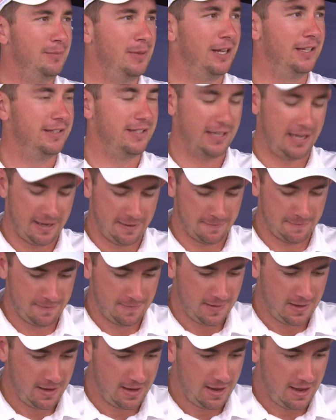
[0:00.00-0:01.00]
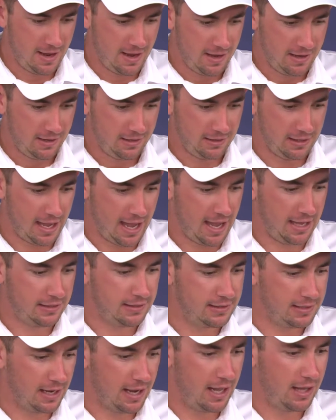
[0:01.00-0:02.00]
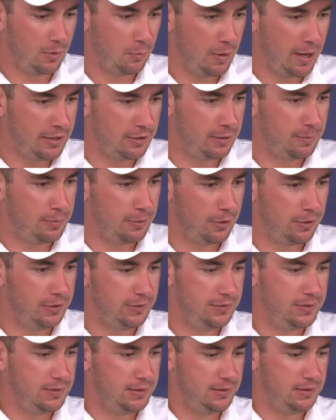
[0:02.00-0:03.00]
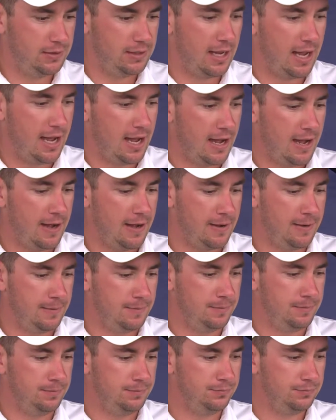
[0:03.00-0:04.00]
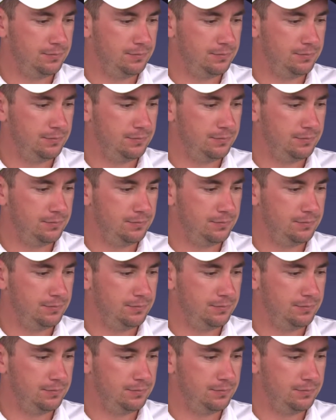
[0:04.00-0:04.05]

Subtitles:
But the weather improved, and